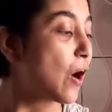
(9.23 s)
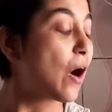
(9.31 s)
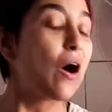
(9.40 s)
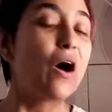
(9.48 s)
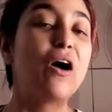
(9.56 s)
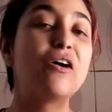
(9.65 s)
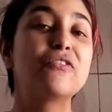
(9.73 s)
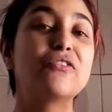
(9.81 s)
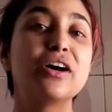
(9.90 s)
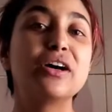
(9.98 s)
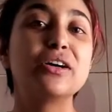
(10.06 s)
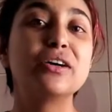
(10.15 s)
of
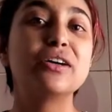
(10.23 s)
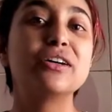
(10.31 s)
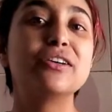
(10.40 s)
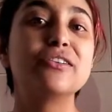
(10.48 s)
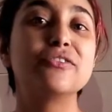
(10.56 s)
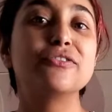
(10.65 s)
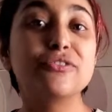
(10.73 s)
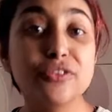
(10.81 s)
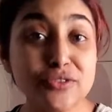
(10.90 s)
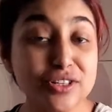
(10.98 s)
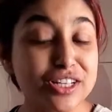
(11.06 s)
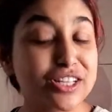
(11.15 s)

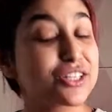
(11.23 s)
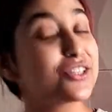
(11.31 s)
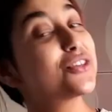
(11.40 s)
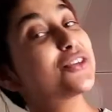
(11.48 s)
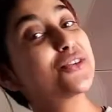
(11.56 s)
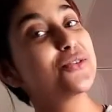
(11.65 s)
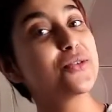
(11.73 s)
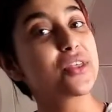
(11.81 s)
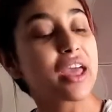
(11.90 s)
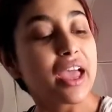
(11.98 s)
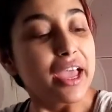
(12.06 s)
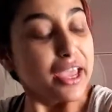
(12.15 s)
Food to Soothe.